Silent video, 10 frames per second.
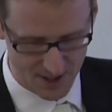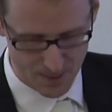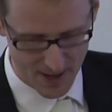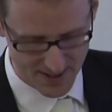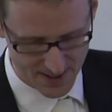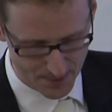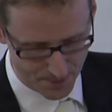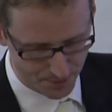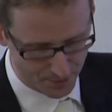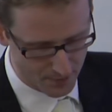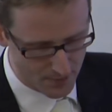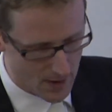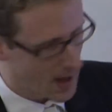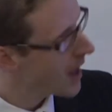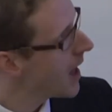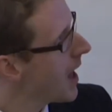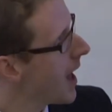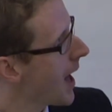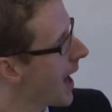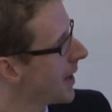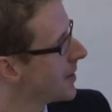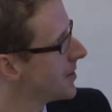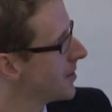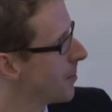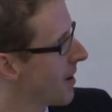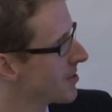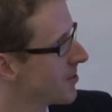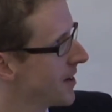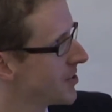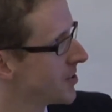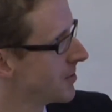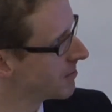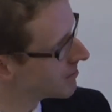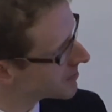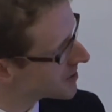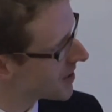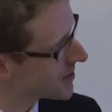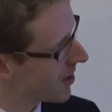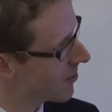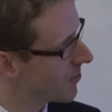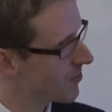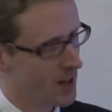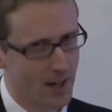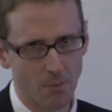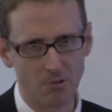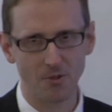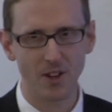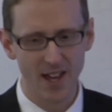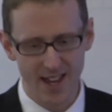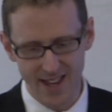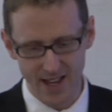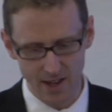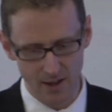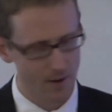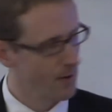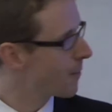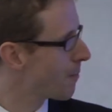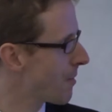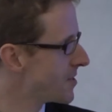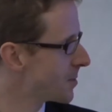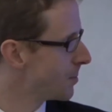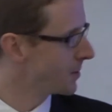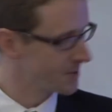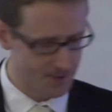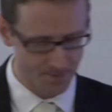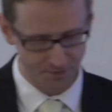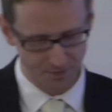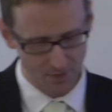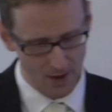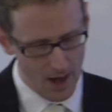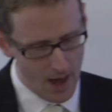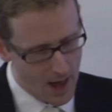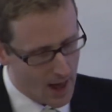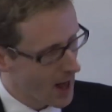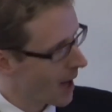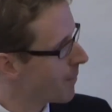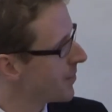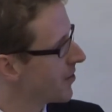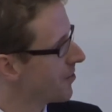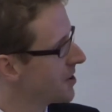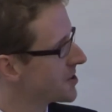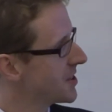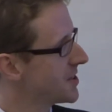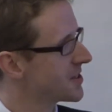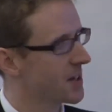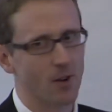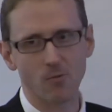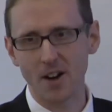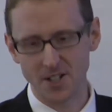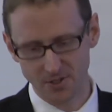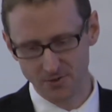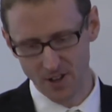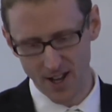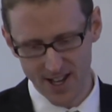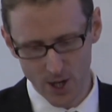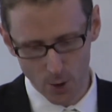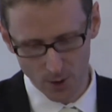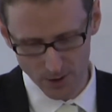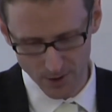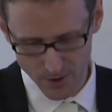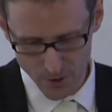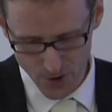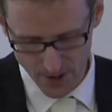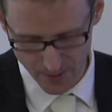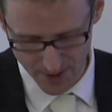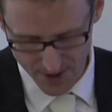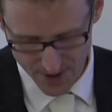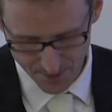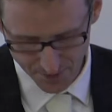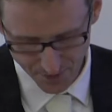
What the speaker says: expected. And the Paris Convention sets out a number of key principles. The first is a right of equal treatment.